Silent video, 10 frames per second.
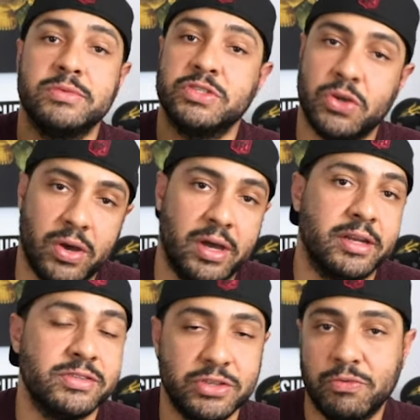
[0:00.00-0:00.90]
so on
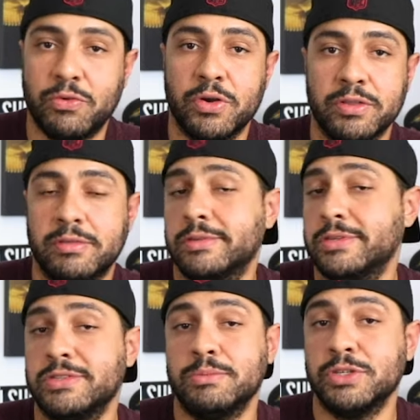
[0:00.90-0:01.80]
and so forth. The
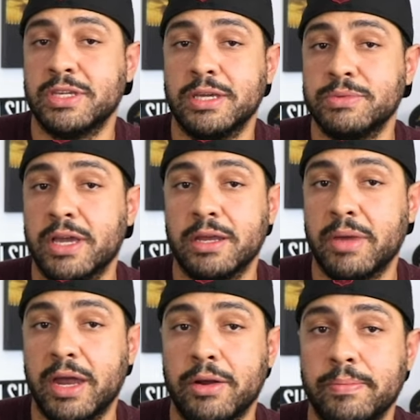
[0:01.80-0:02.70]
system just keeps getting
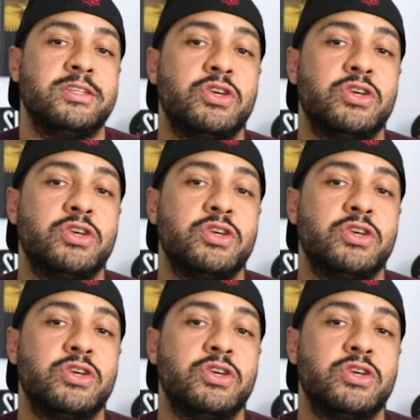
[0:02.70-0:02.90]
better.